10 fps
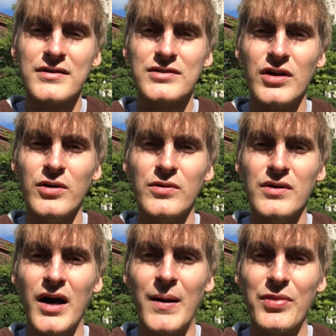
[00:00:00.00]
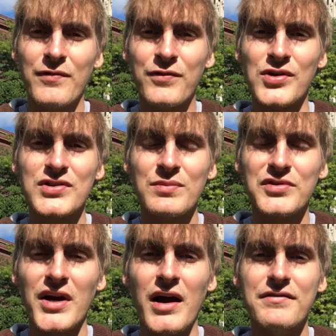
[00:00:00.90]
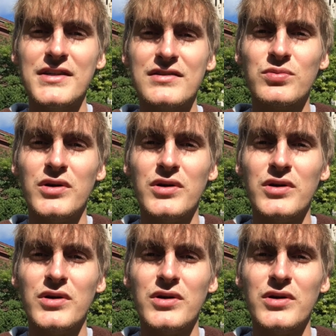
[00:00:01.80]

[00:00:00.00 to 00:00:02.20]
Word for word: So uh, the first and most obvious